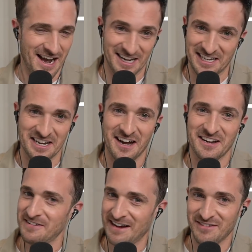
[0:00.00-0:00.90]
I didn't, I
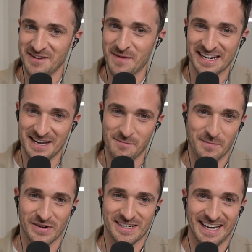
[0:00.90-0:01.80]
don't have any money in my
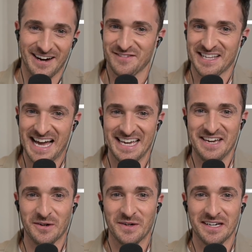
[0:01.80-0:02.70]
pocket after that
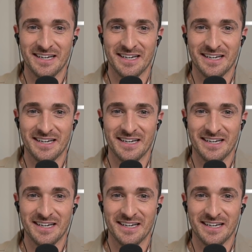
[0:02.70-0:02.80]
hill.